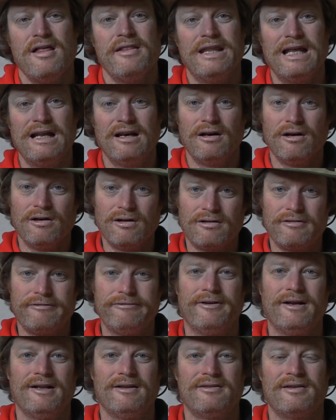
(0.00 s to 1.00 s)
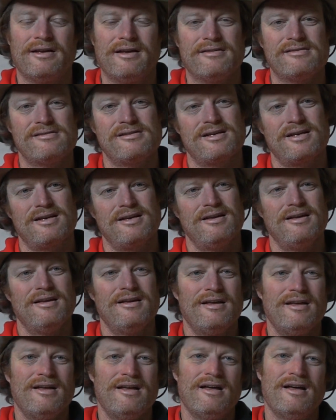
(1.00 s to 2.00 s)
They look fantastic.
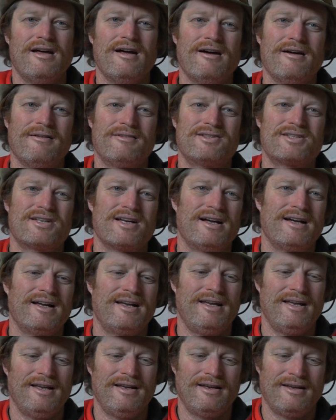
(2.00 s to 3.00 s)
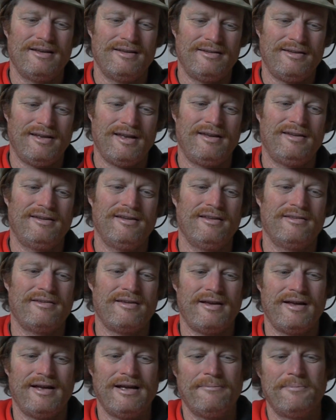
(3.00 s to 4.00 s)
A chunky, sexy
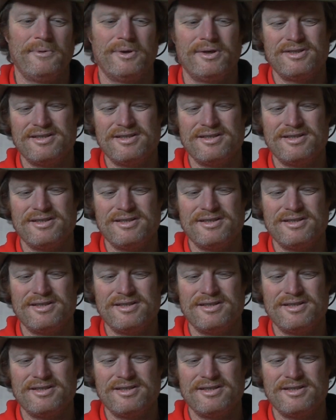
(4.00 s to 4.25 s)
tyre,